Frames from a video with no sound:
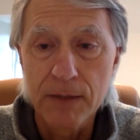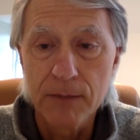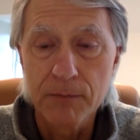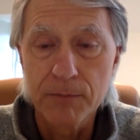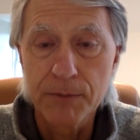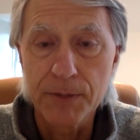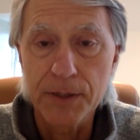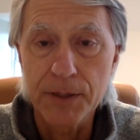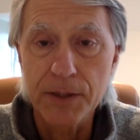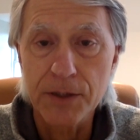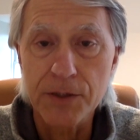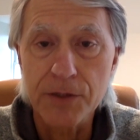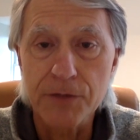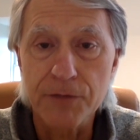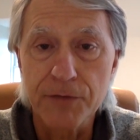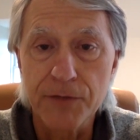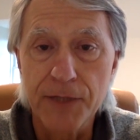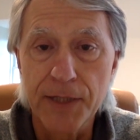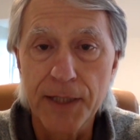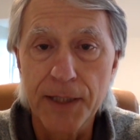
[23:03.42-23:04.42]
because
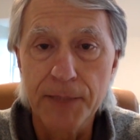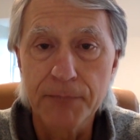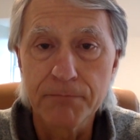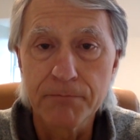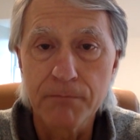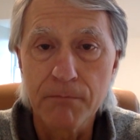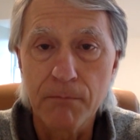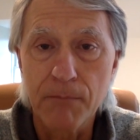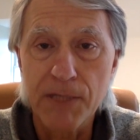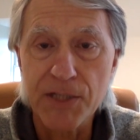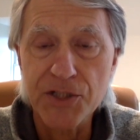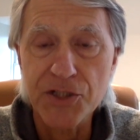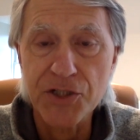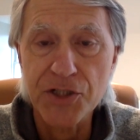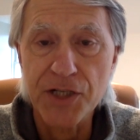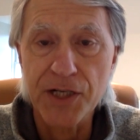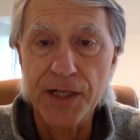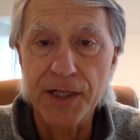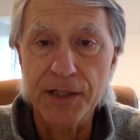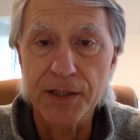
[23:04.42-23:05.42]
of the much
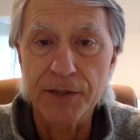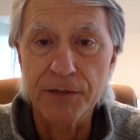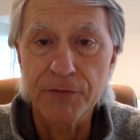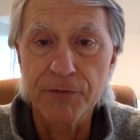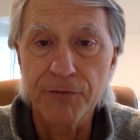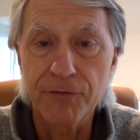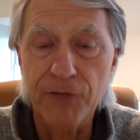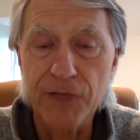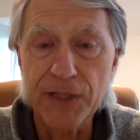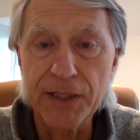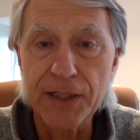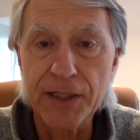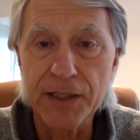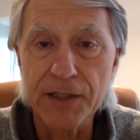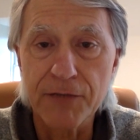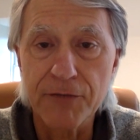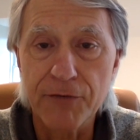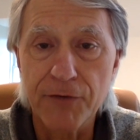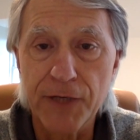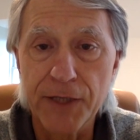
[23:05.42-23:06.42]
tighter funding
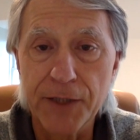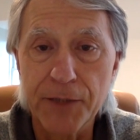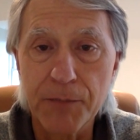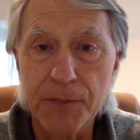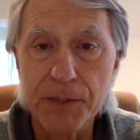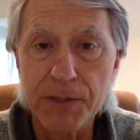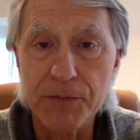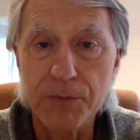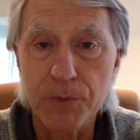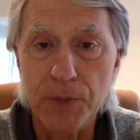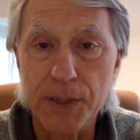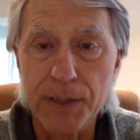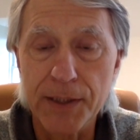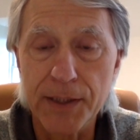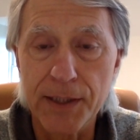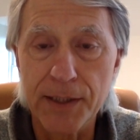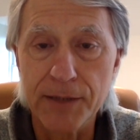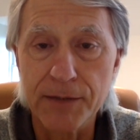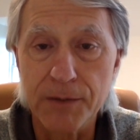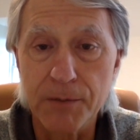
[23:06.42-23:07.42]
environment right
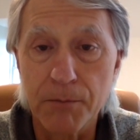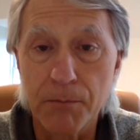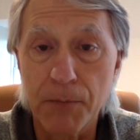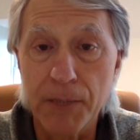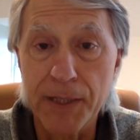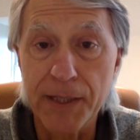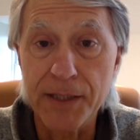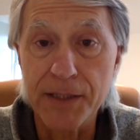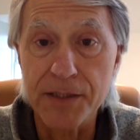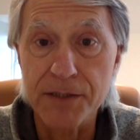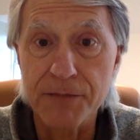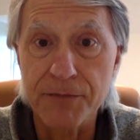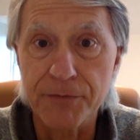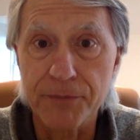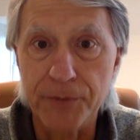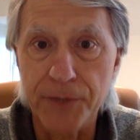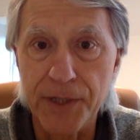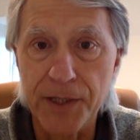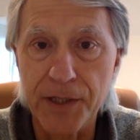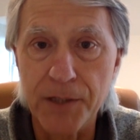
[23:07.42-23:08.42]
now, that money isn't
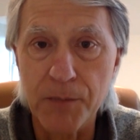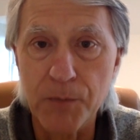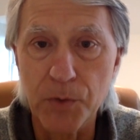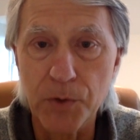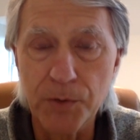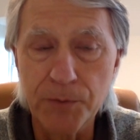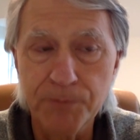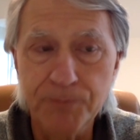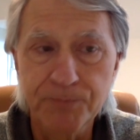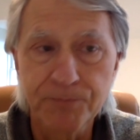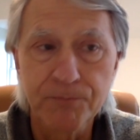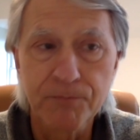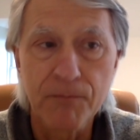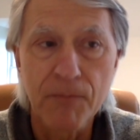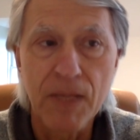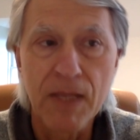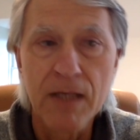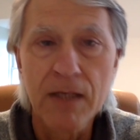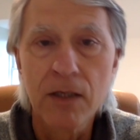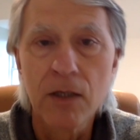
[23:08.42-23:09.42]
free anymore.
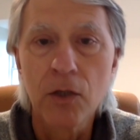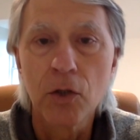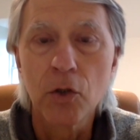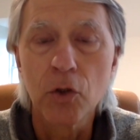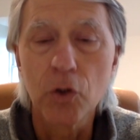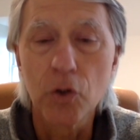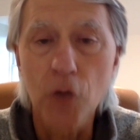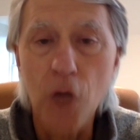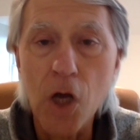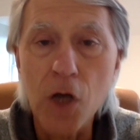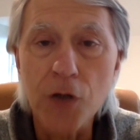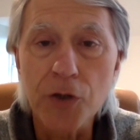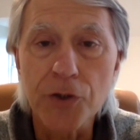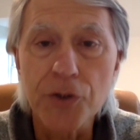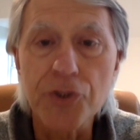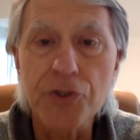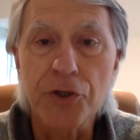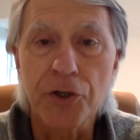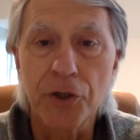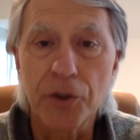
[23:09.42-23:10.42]
Longer
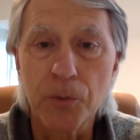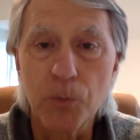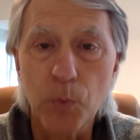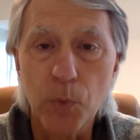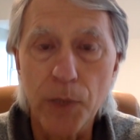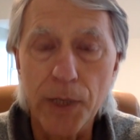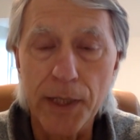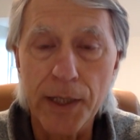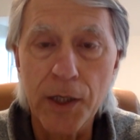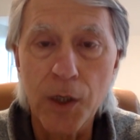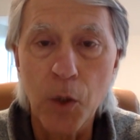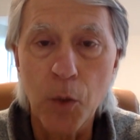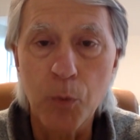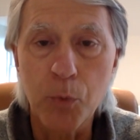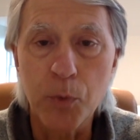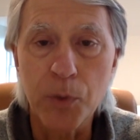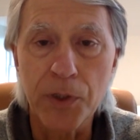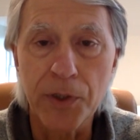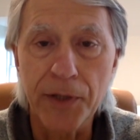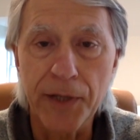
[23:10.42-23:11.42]
term, what I
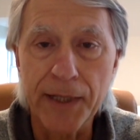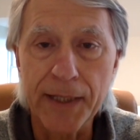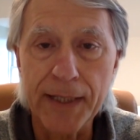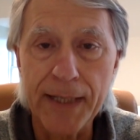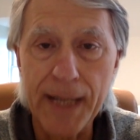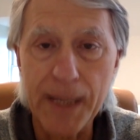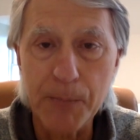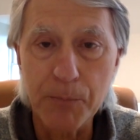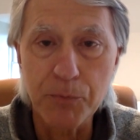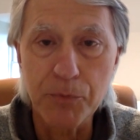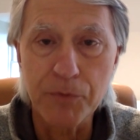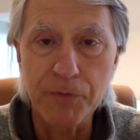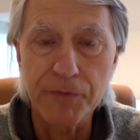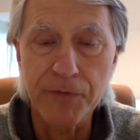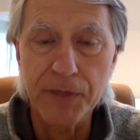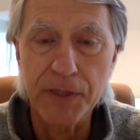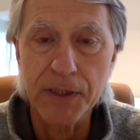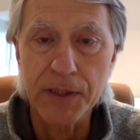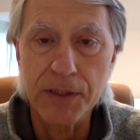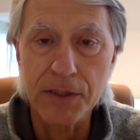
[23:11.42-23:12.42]
hope we're going to end up with
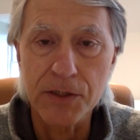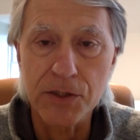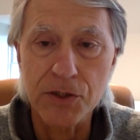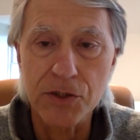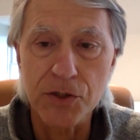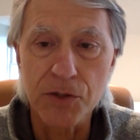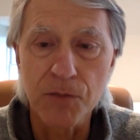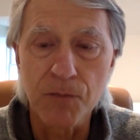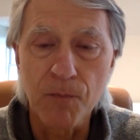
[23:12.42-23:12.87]
is